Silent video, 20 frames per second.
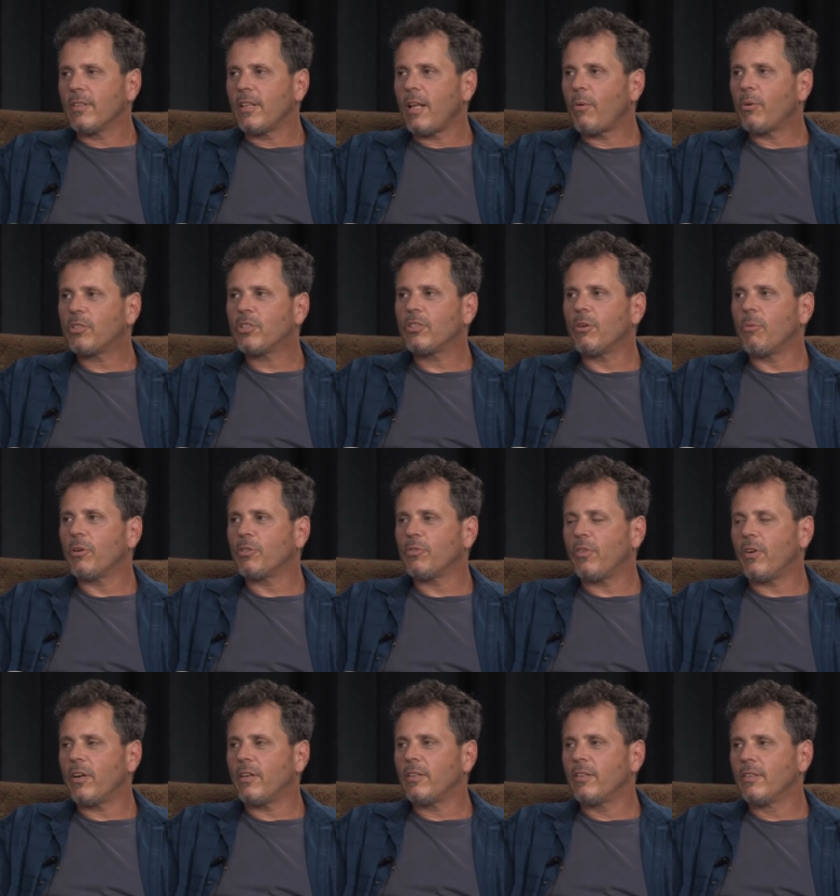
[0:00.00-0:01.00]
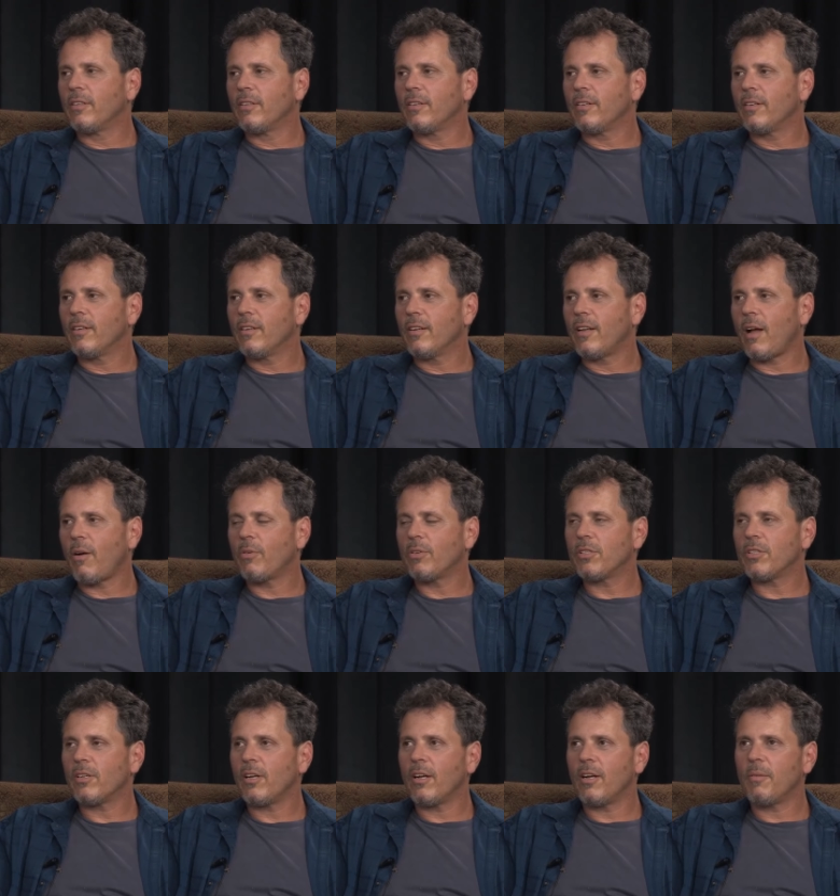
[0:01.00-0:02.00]
that was so much fun. That
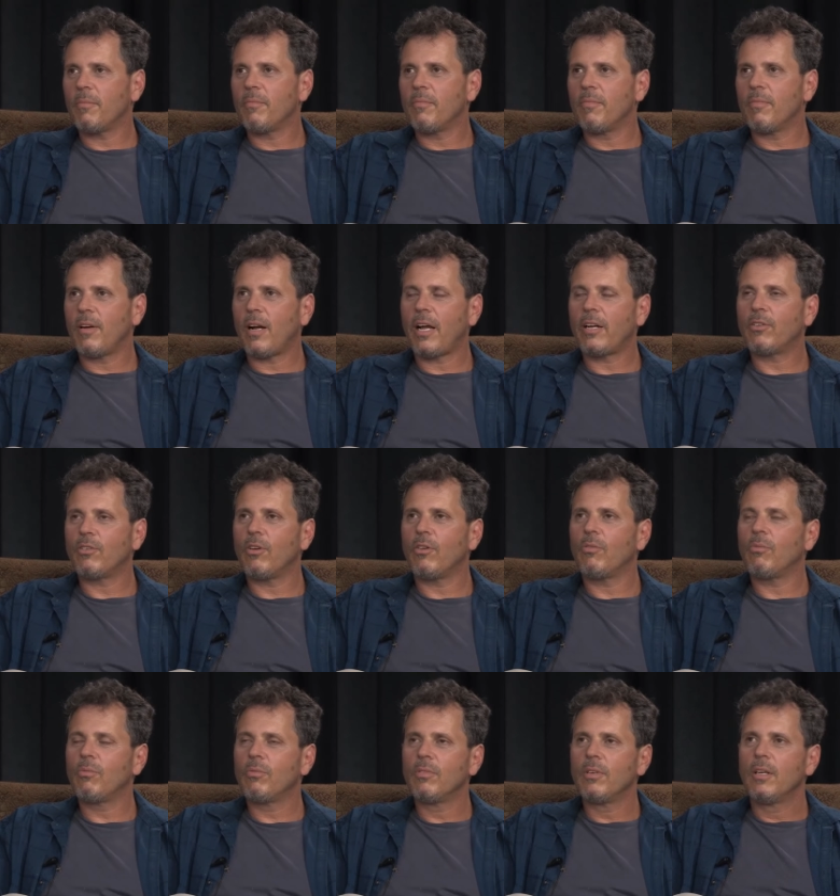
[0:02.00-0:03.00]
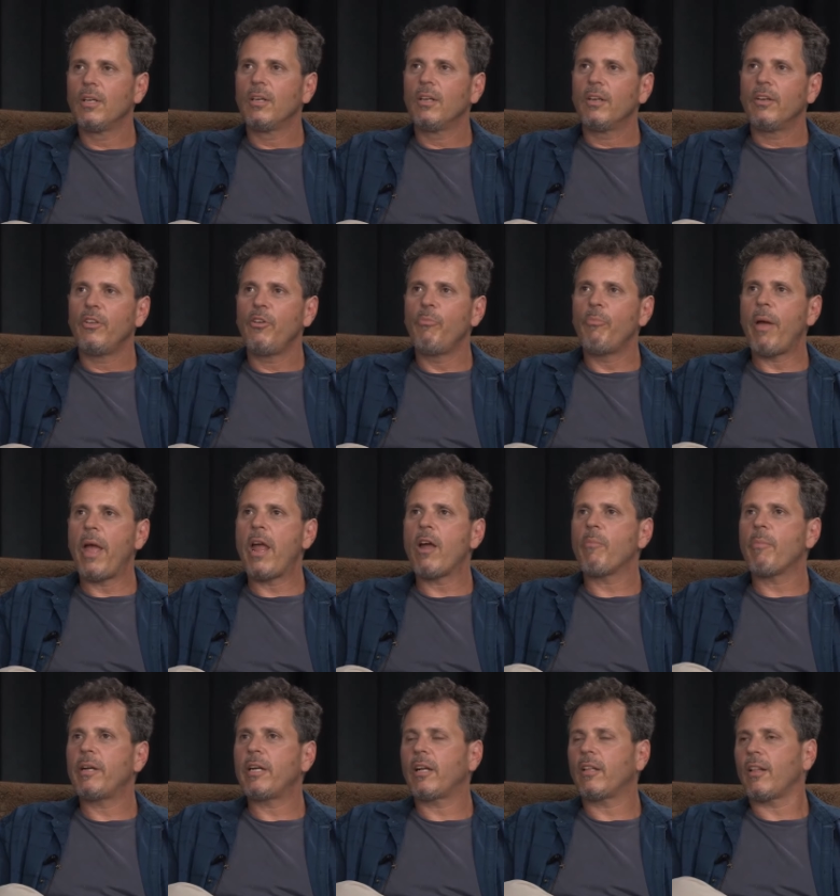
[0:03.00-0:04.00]
was um, I don't know you may
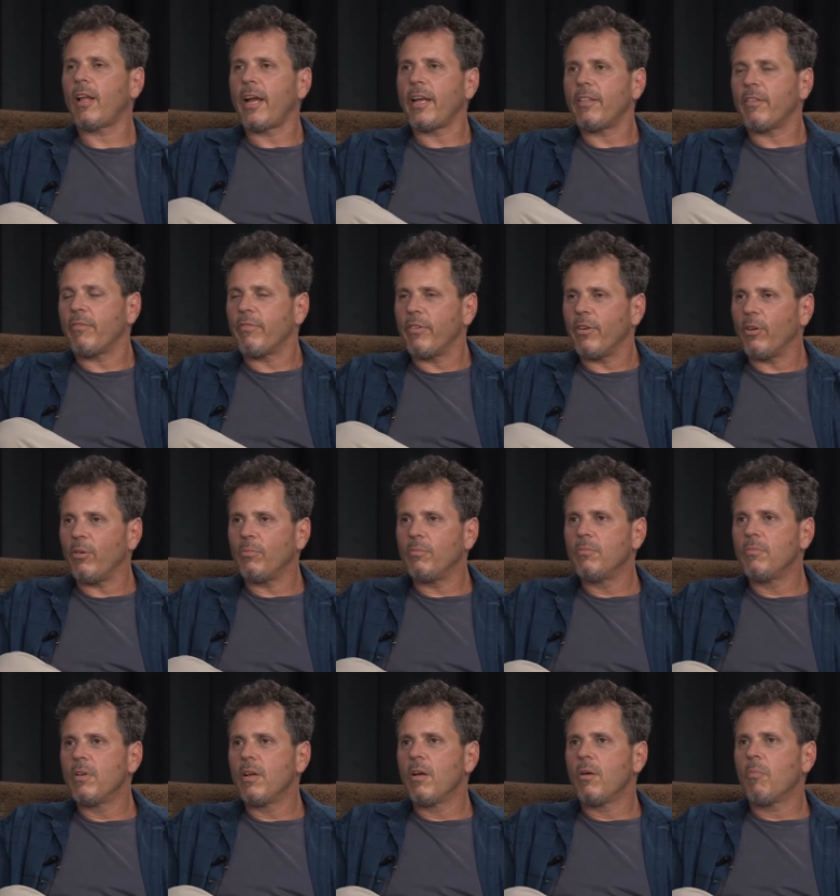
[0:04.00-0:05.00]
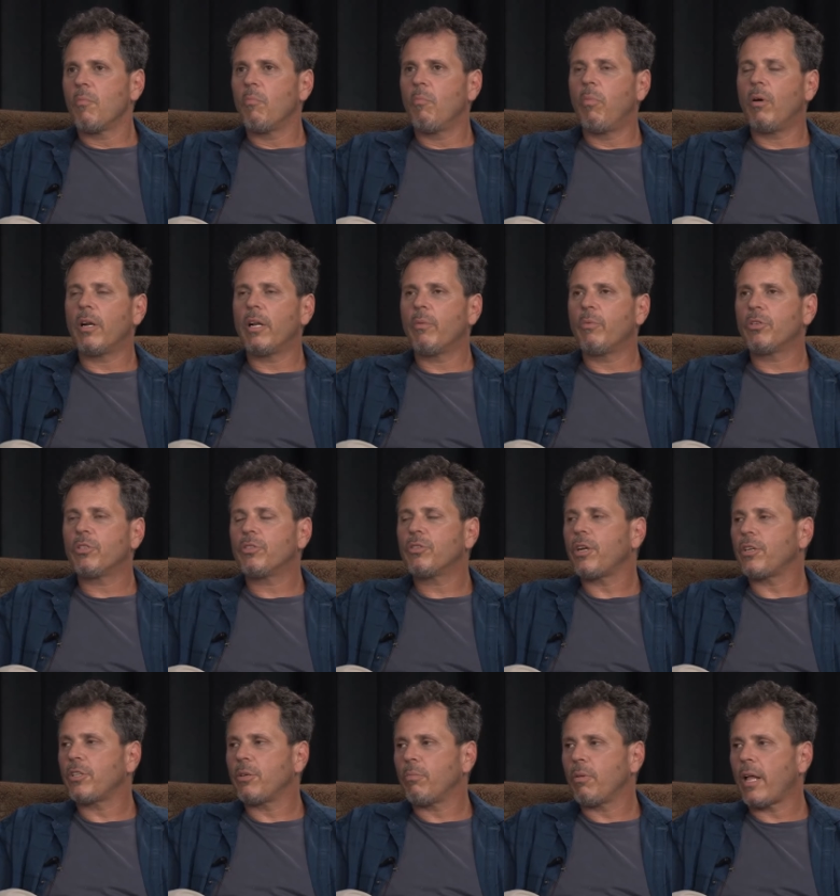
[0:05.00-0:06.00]
or may not like the film, but it was
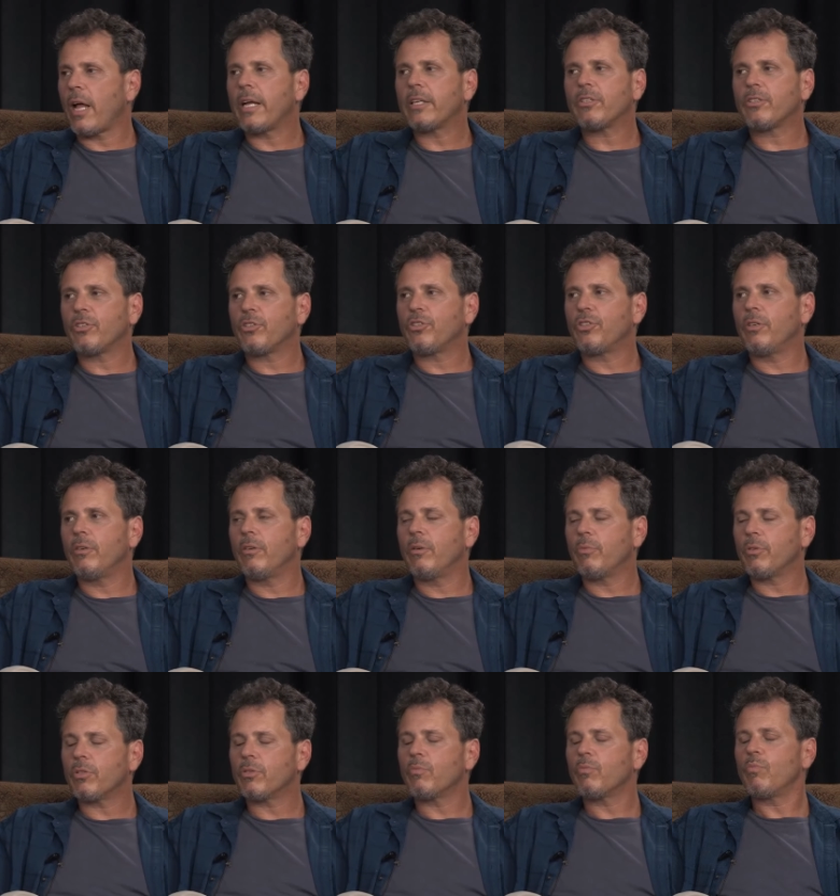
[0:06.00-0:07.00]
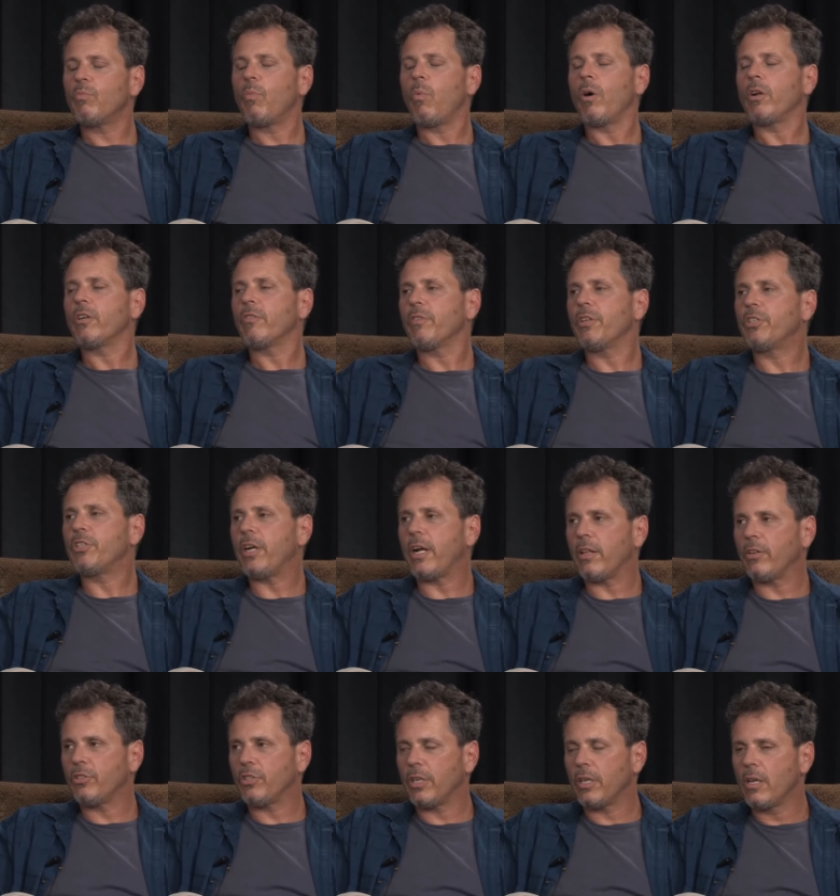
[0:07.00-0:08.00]
such a blast to shoot. It was wonderfully
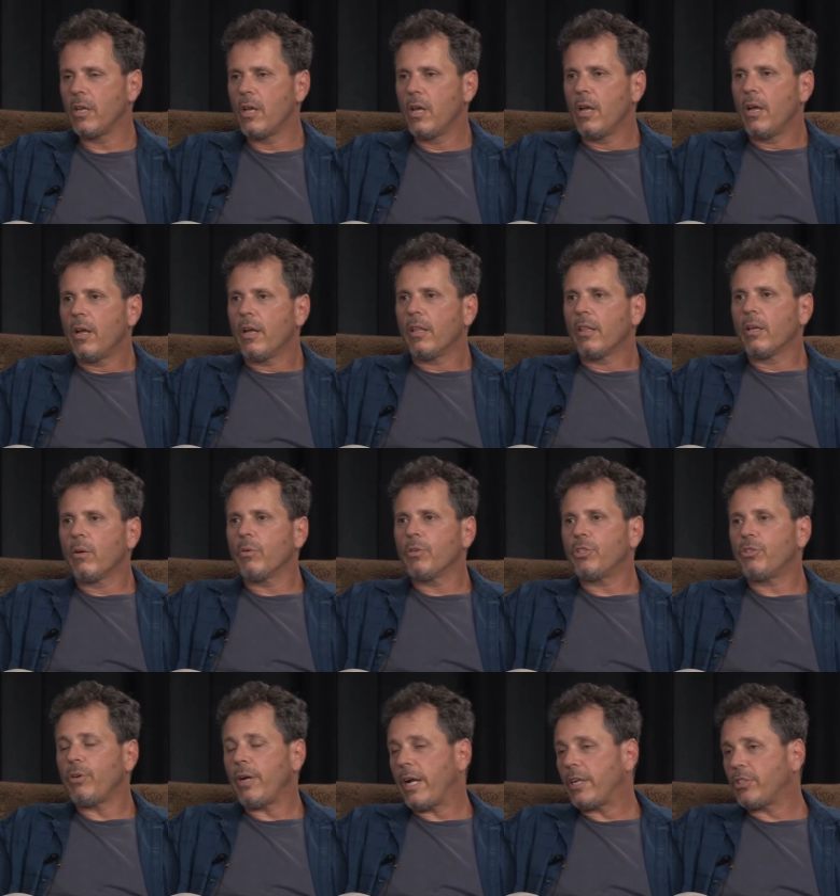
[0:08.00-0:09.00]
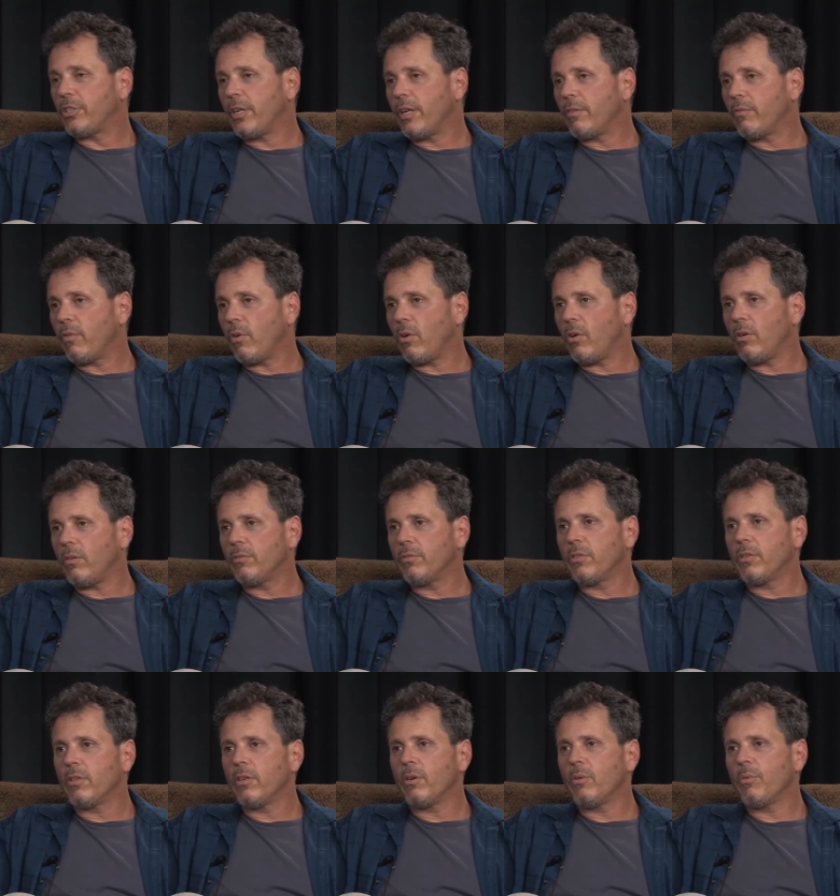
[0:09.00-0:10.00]
challenging. There was tragedy
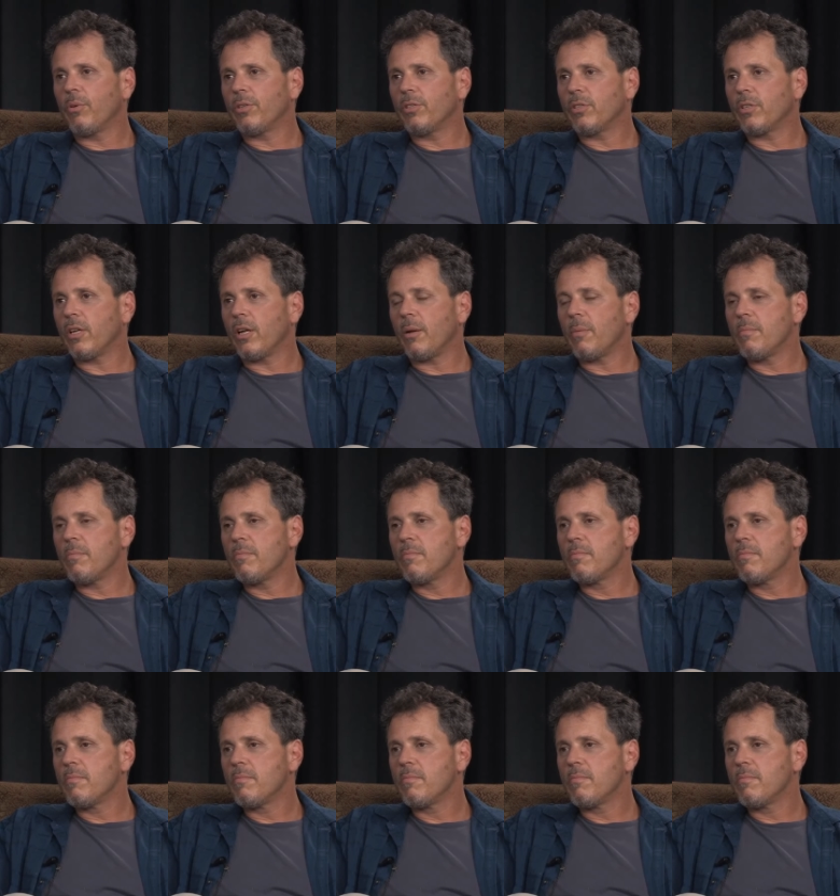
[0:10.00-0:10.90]
involved. There was um,